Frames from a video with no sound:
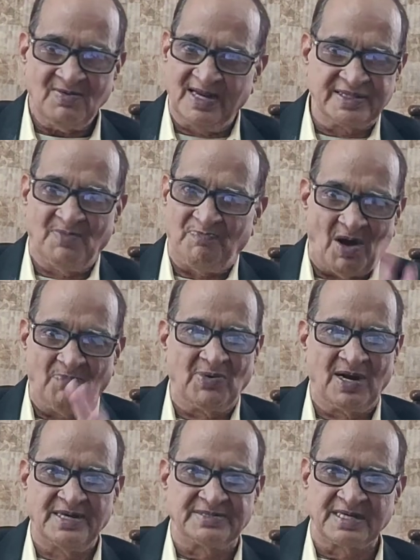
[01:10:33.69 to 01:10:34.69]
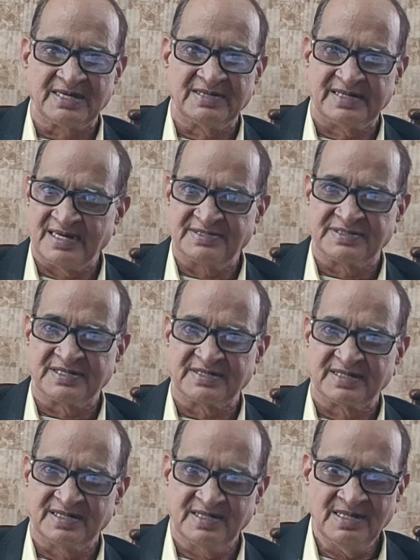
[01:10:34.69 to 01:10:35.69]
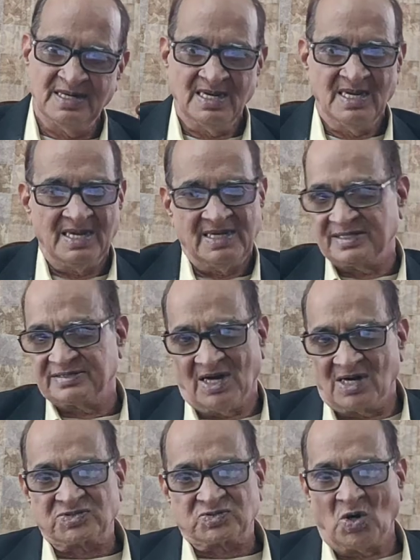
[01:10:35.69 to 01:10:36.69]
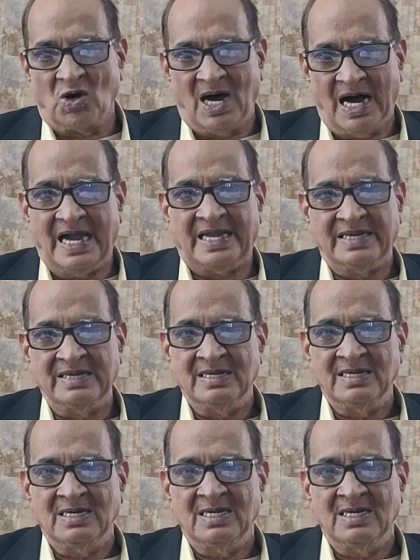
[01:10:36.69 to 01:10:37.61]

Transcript: where the population density is not so high,